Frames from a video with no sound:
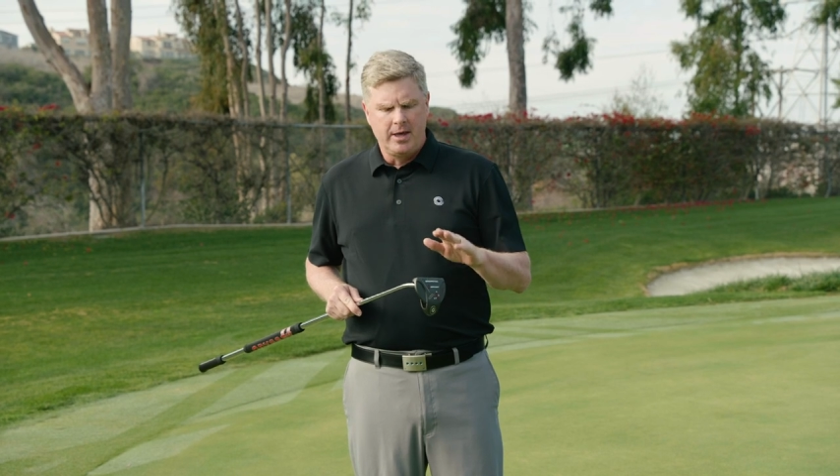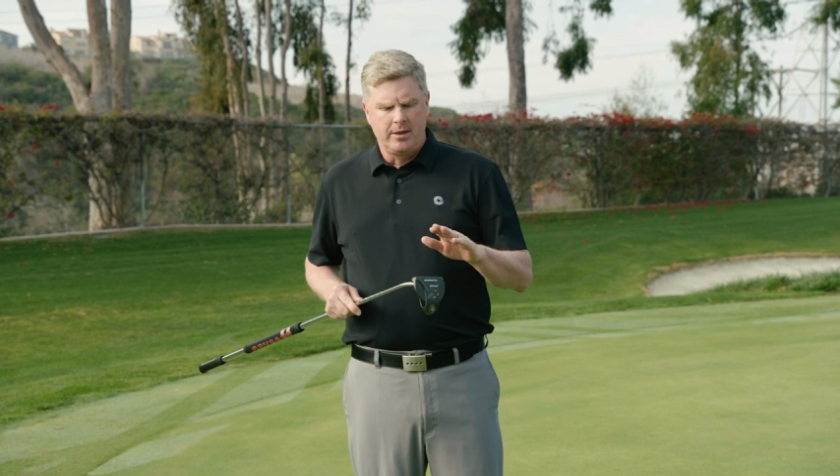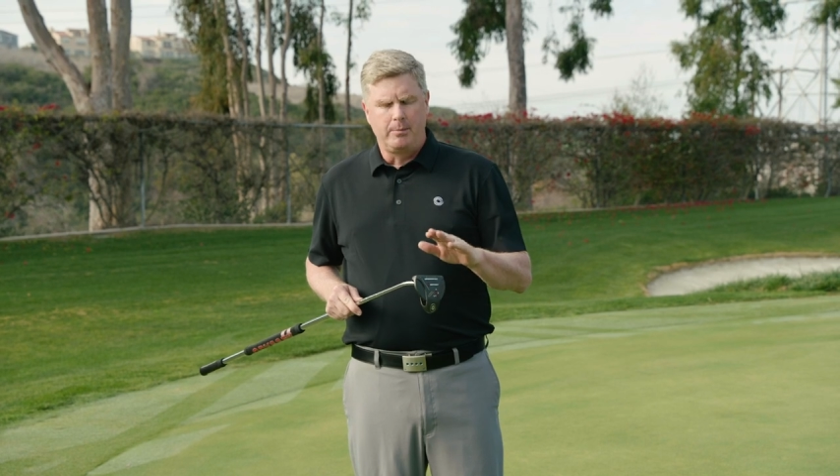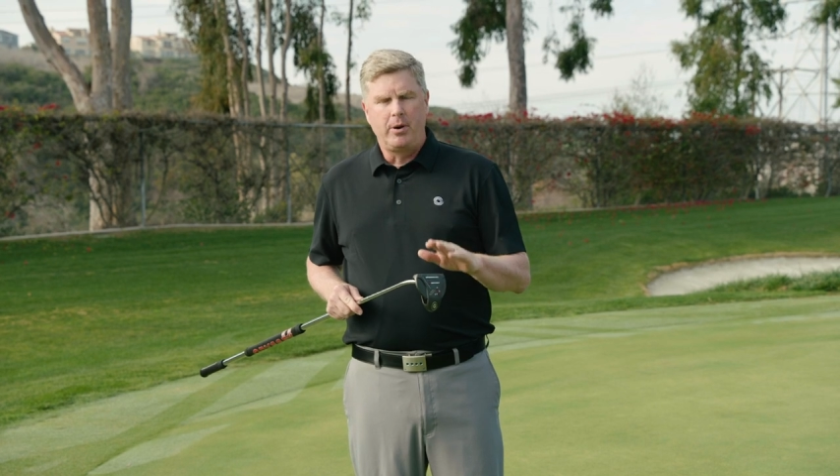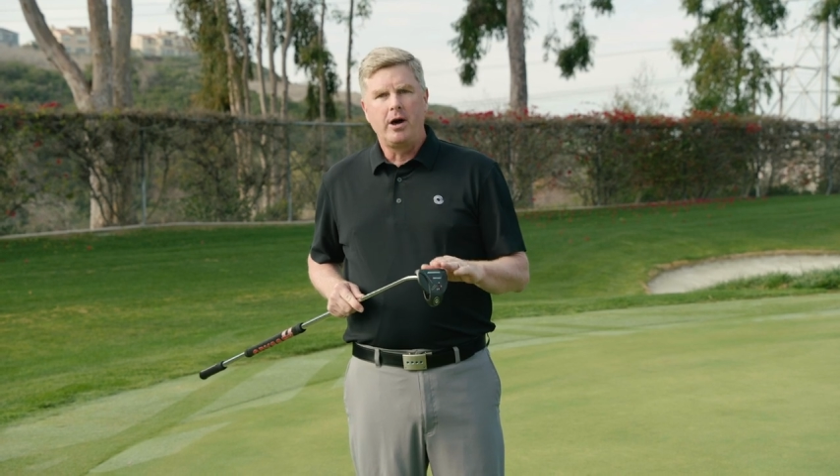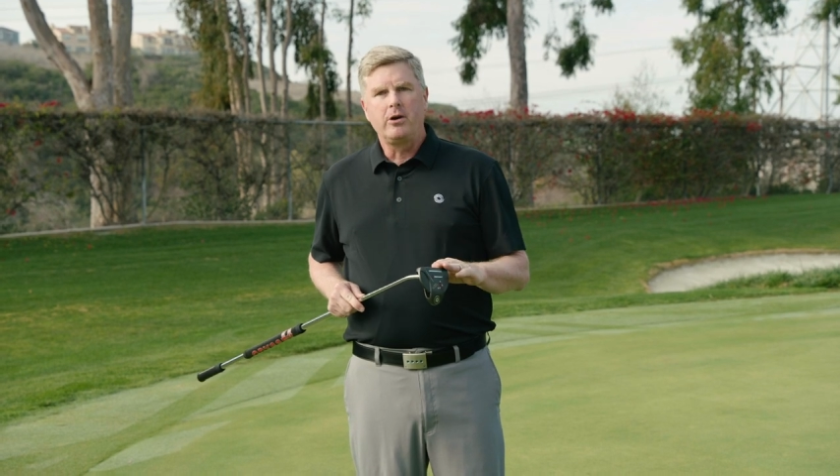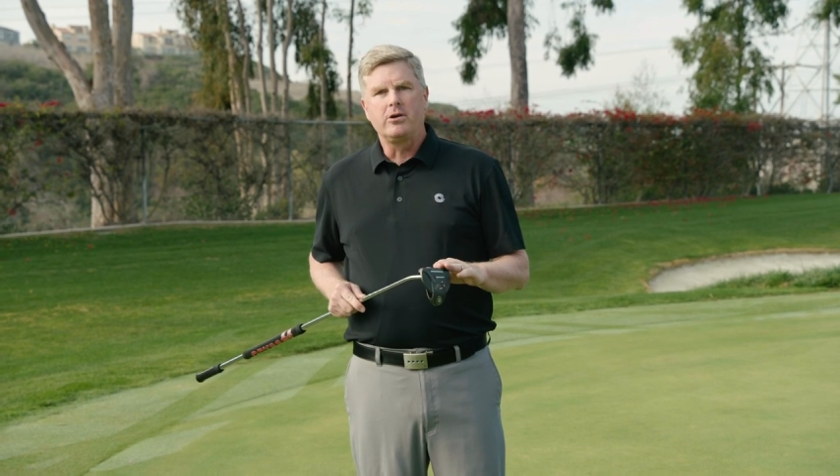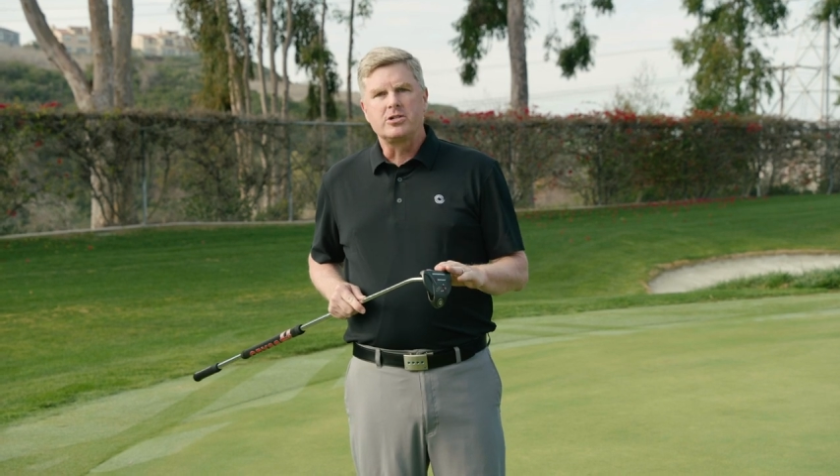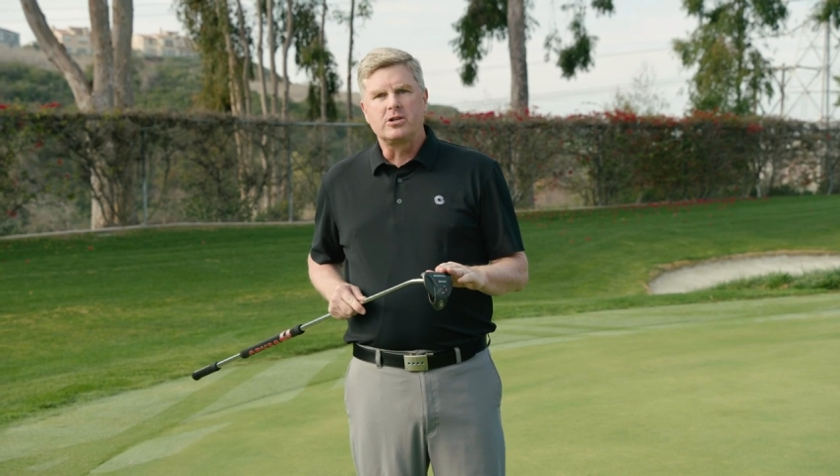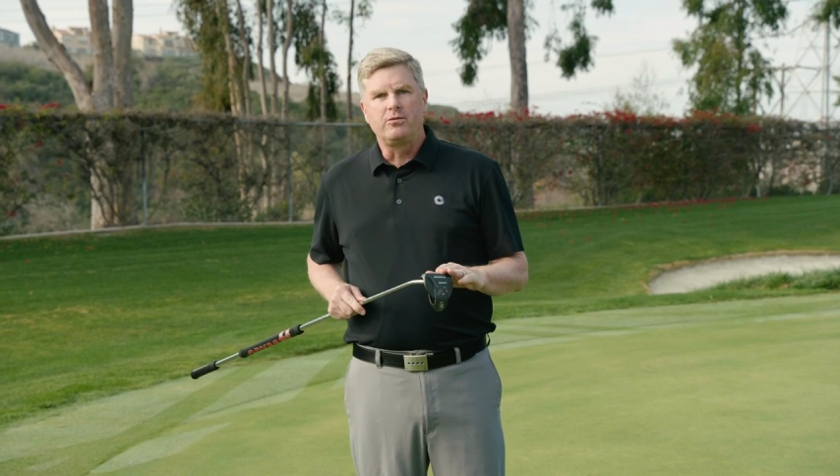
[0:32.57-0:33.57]
the
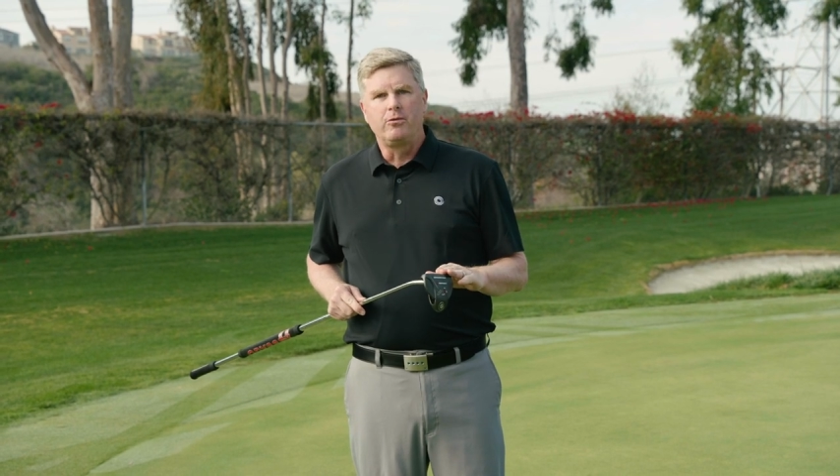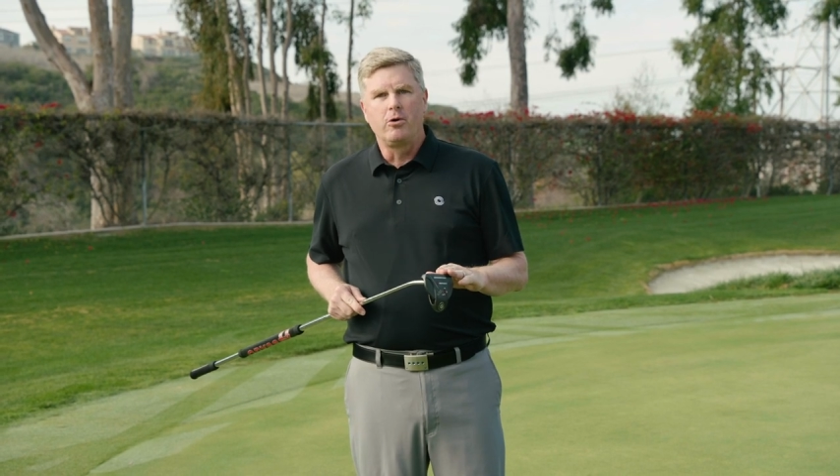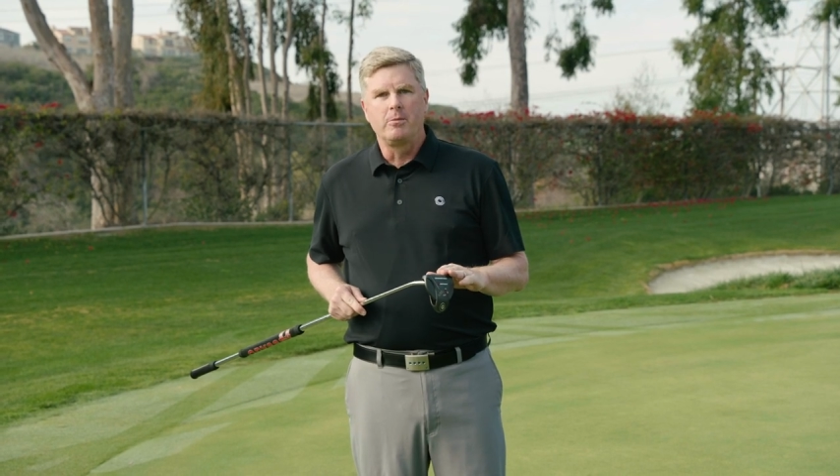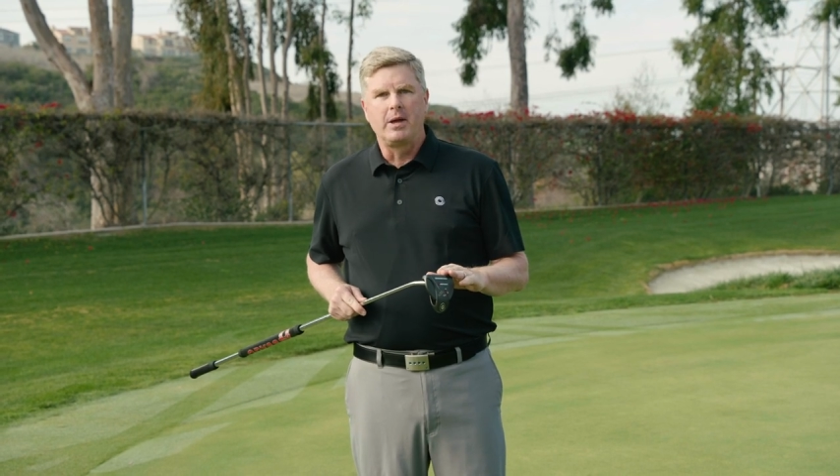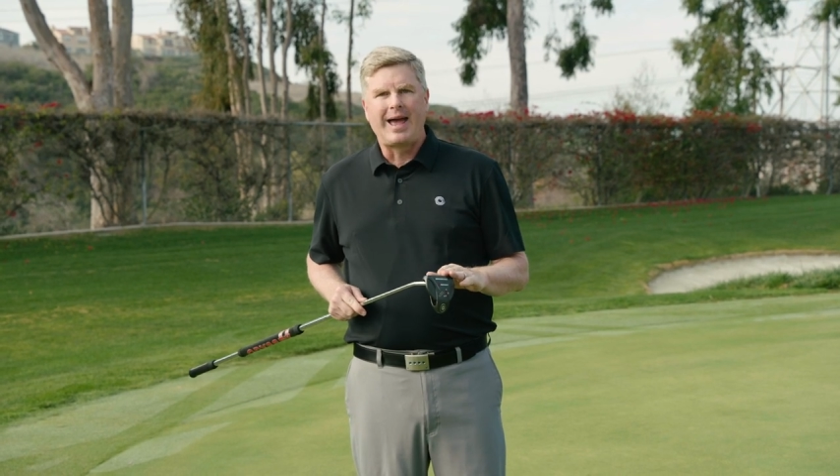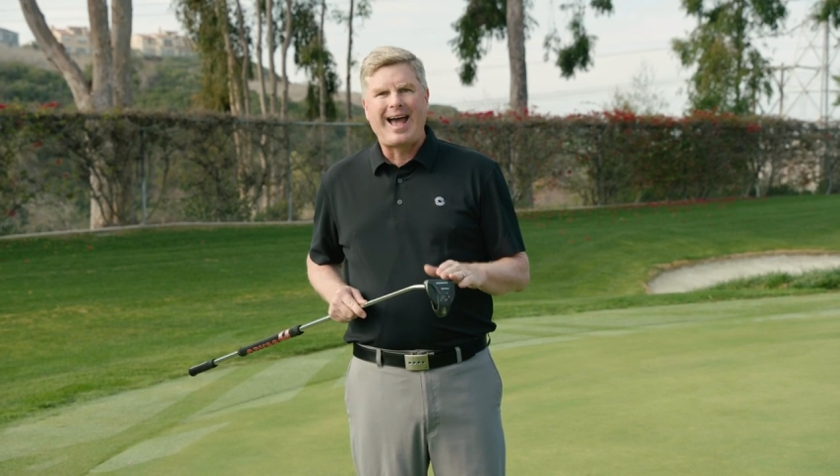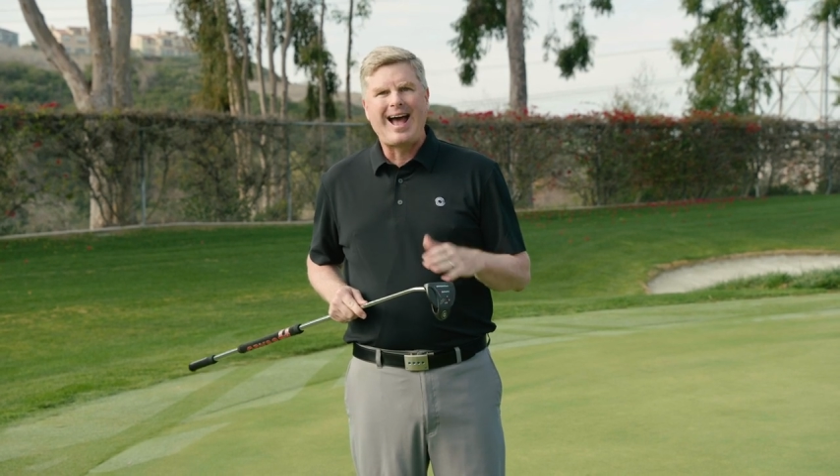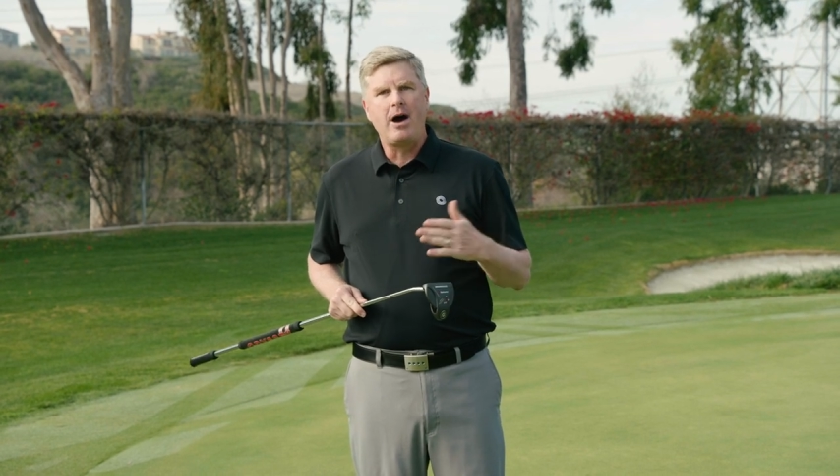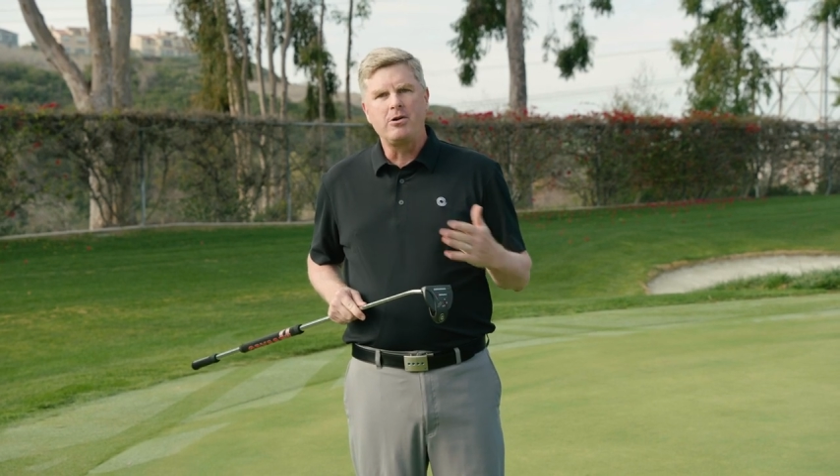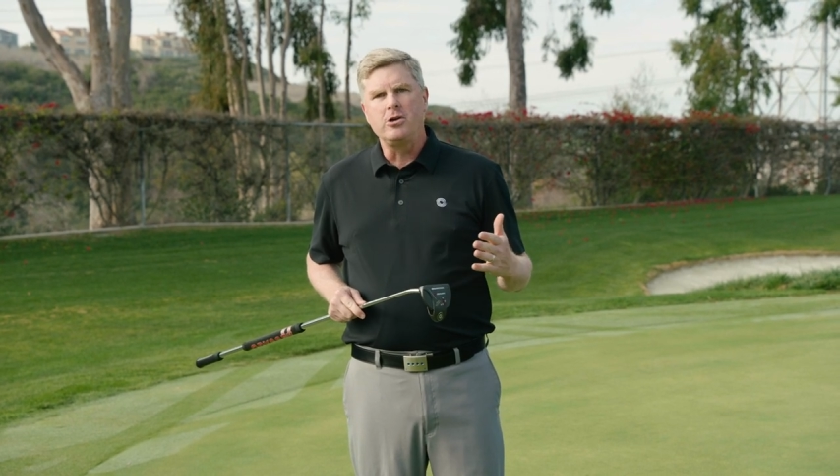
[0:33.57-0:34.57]
putter is conforming,
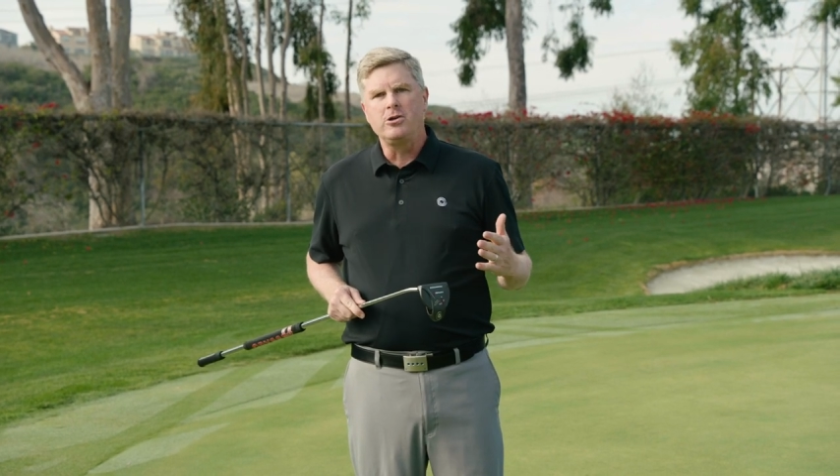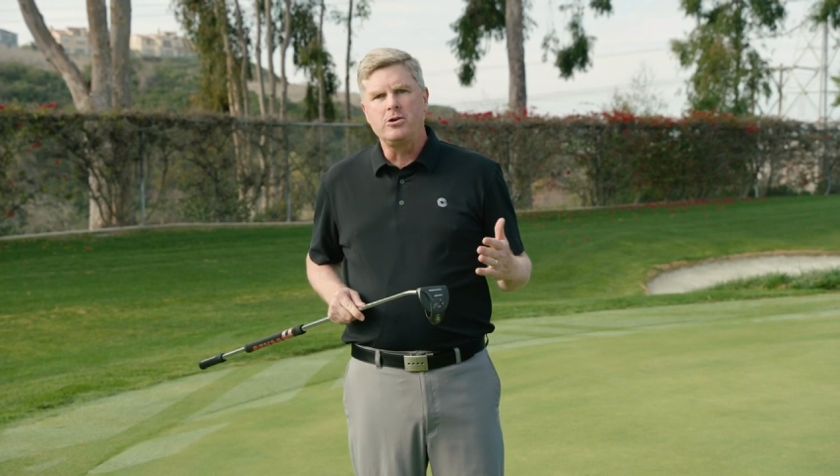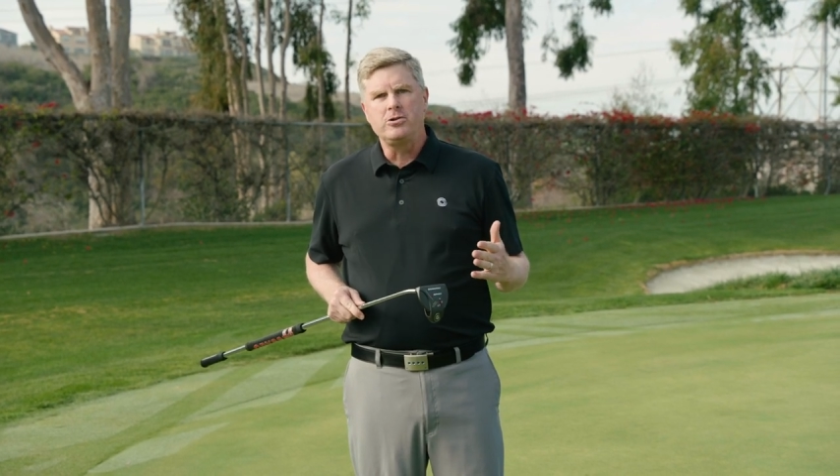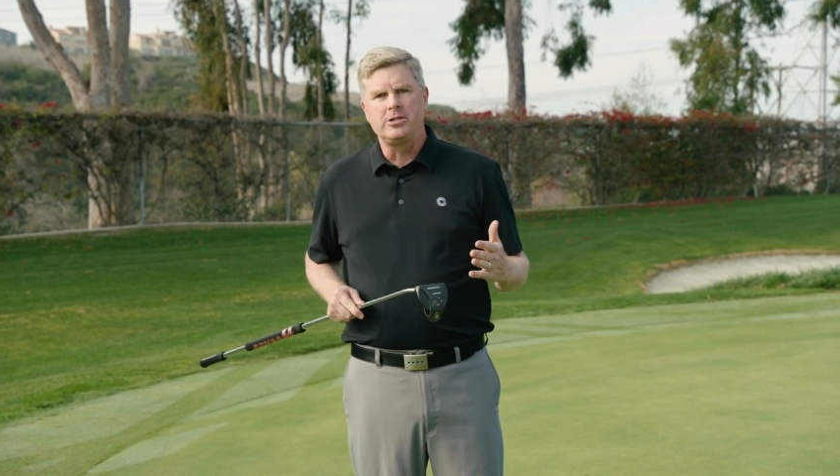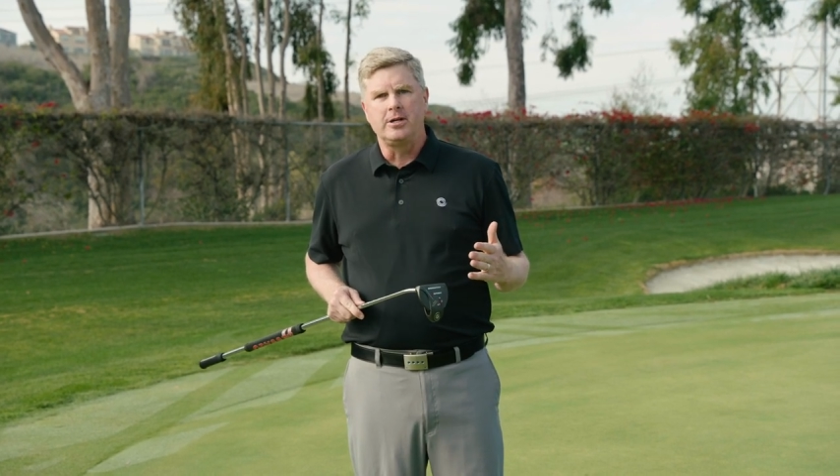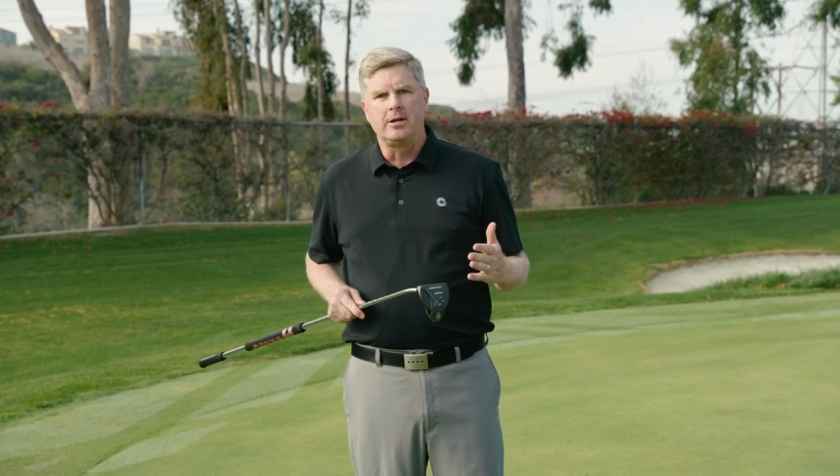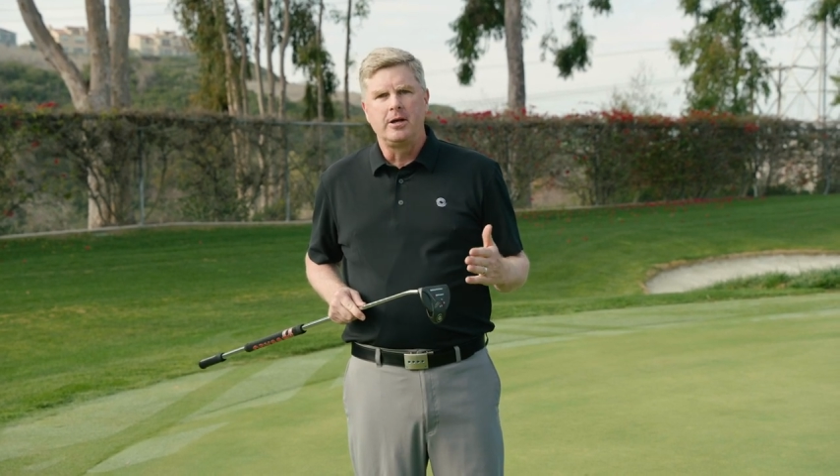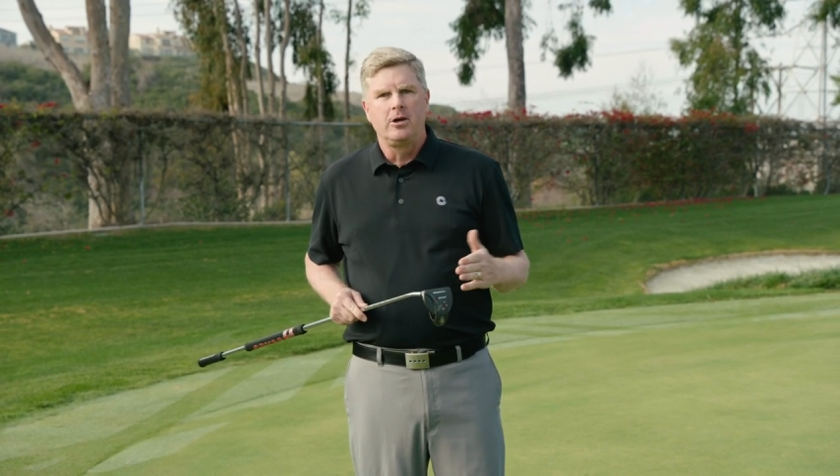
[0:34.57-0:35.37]
how you use it